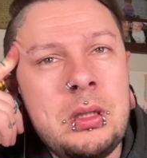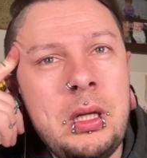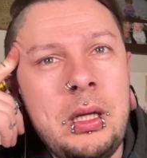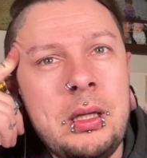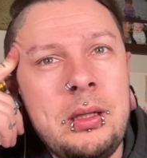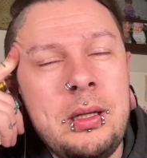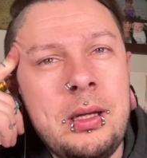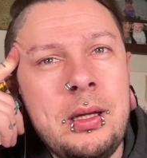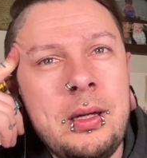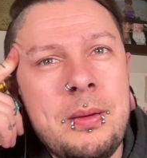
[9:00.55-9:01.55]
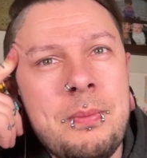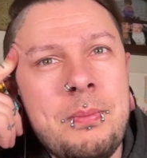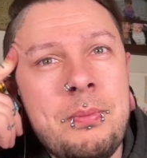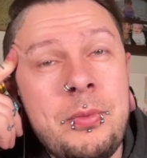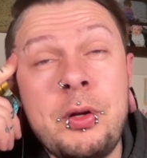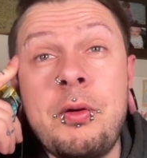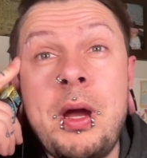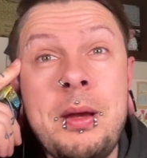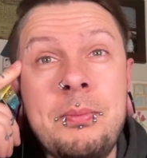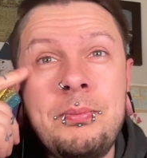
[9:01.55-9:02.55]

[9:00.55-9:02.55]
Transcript: and they're great.